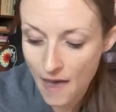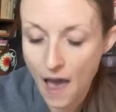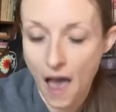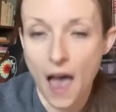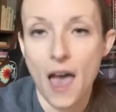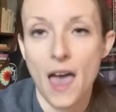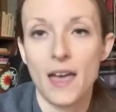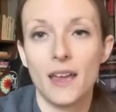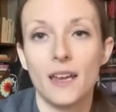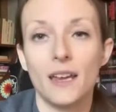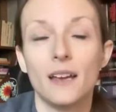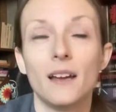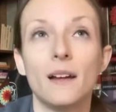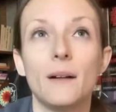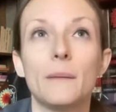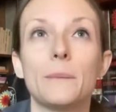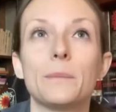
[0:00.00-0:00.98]
I
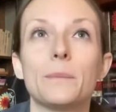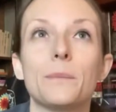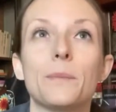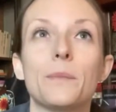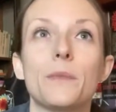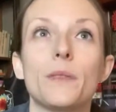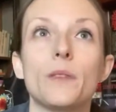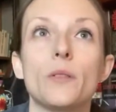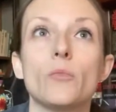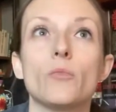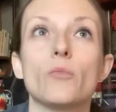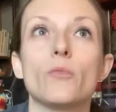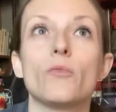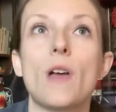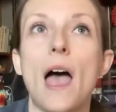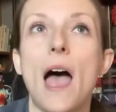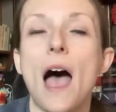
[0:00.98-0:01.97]

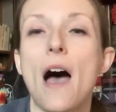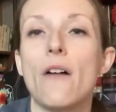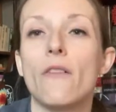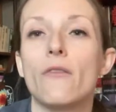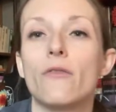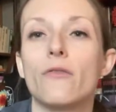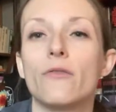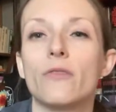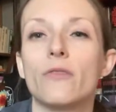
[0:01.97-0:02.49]
have,